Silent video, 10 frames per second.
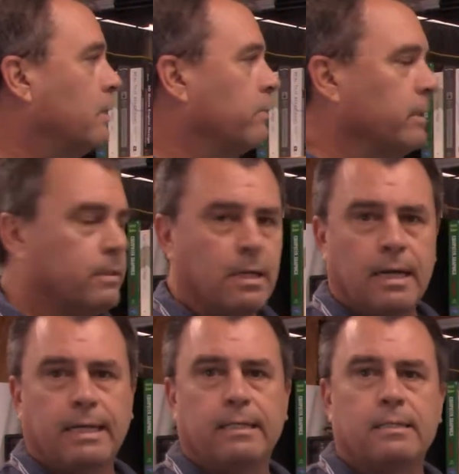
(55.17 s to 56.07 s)
when you're
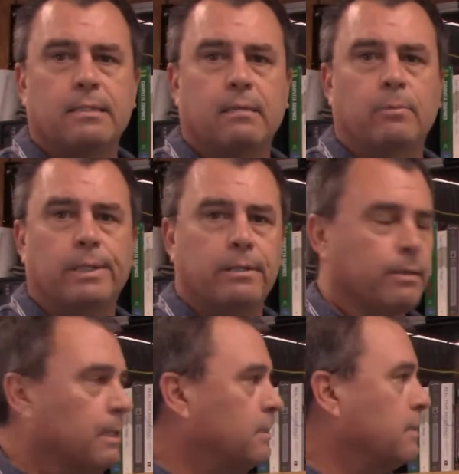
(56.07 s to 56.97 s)
talking to someone, do
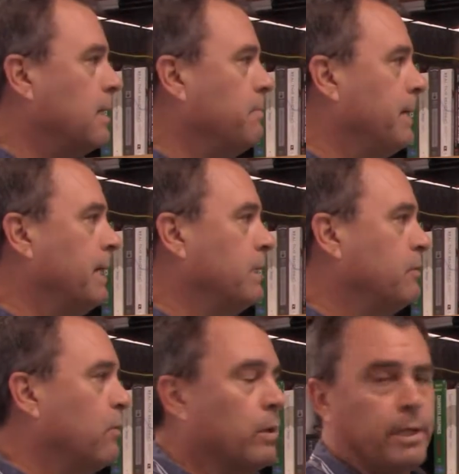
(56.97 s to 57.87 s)
not say minus
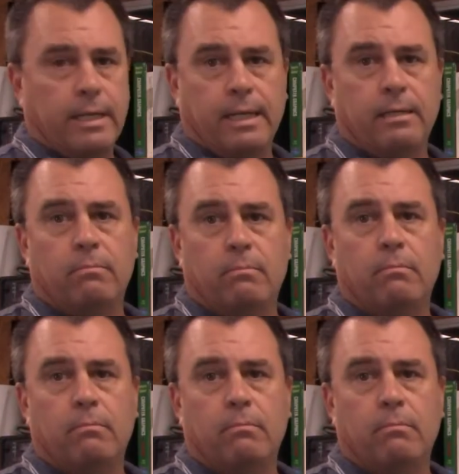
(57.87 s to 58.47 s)
48